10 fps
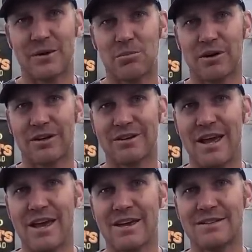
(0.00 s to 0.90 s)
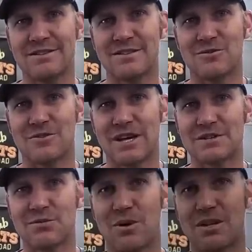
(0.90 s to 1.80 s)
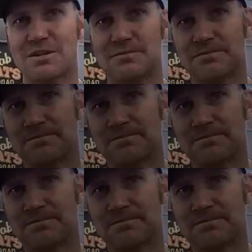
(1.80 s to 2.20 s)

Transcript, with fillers: got a pretty good day in, so thanks for watching.